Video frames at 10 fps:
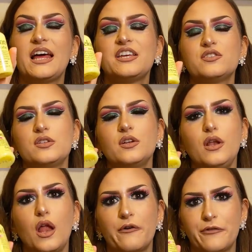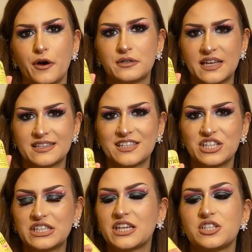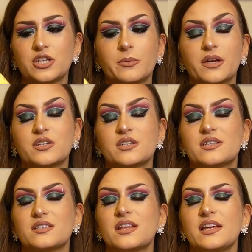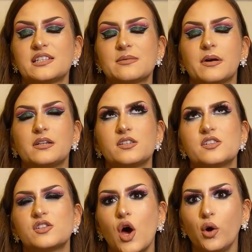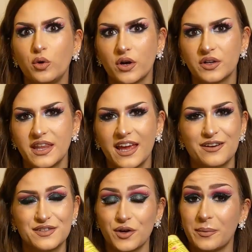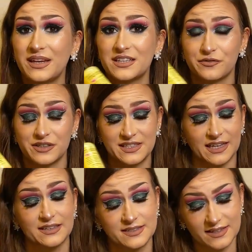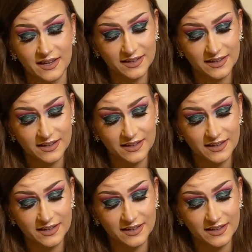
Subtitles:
I used to love those as a teenager because they smell so good. They have so many different scents.